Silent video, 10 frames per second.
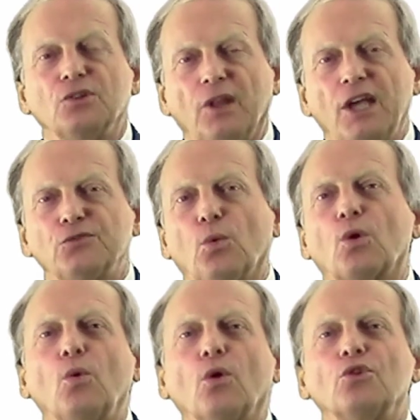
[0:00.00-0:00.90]
last
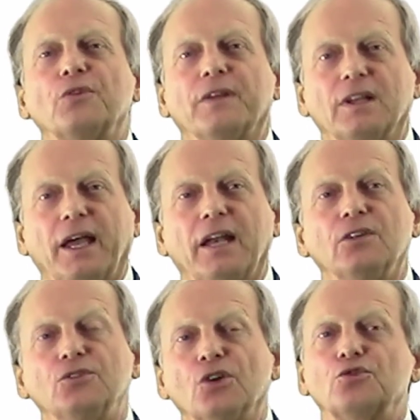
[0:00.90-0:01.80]
four quarters in the Atlanta
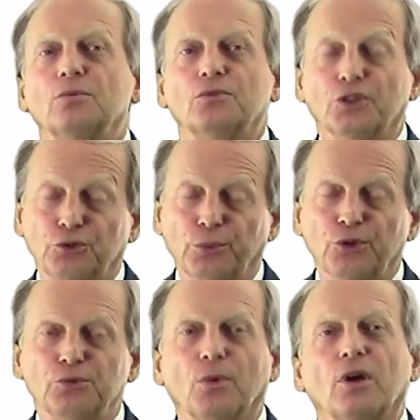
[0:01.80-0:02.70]
industrial
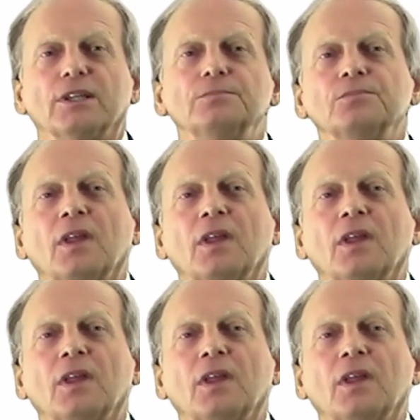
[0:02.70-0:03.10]
distribution market,